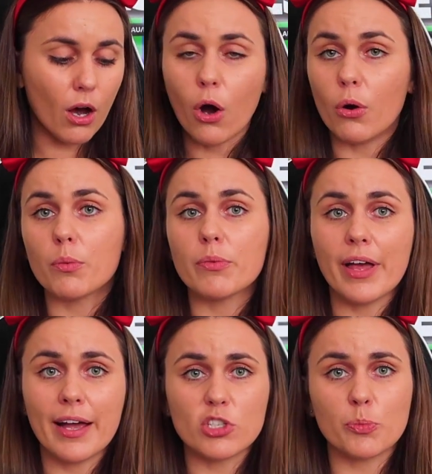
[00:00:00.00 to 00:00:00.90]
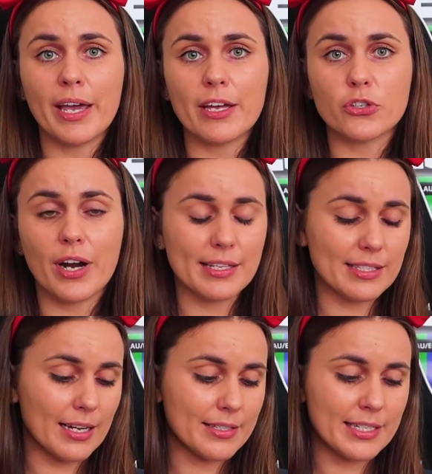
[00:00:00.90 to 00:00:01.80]
Oh, they are Japan trades,
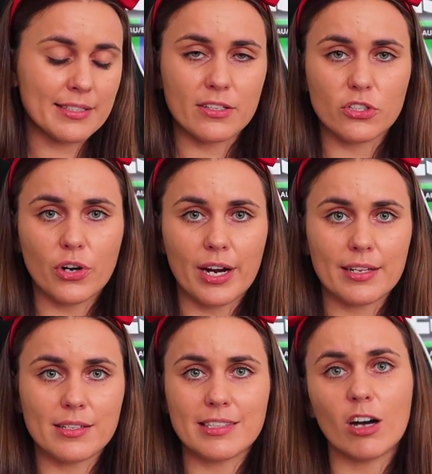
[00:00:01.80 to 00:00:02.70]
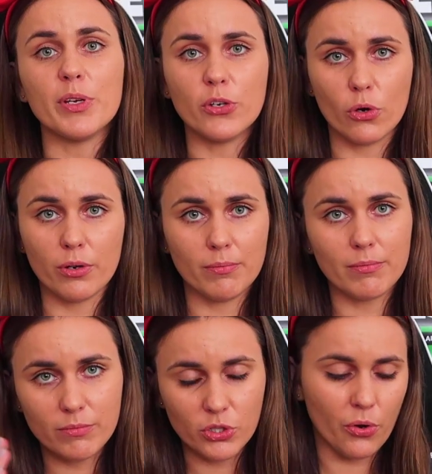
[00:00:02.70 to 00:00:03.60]
they are distance trades, they'll be gone
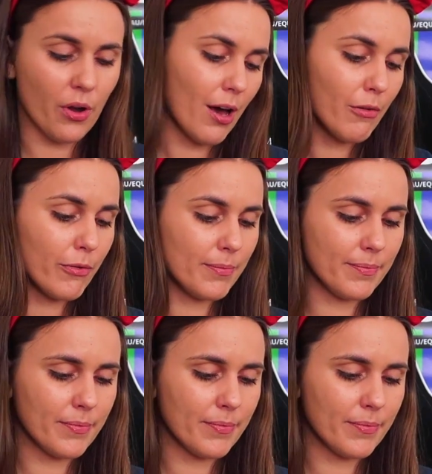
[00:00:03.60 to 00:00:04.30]
soon enough.